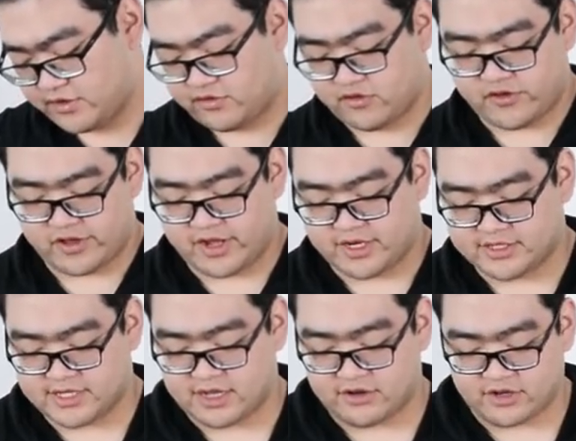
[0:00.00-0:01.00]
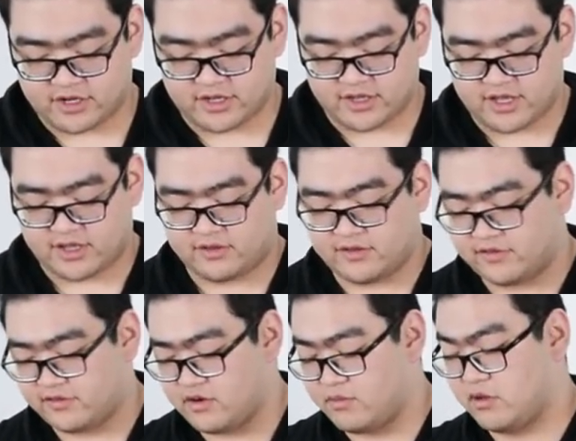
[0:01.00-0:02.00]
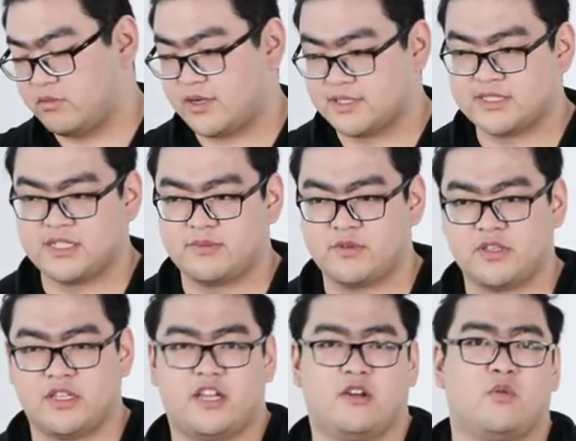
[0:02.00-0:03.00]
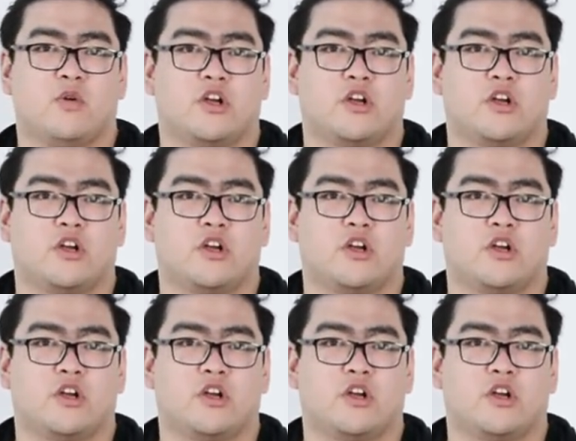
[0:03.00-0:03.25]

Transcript: to show you guys how to connect this to our Birdbox camera and let it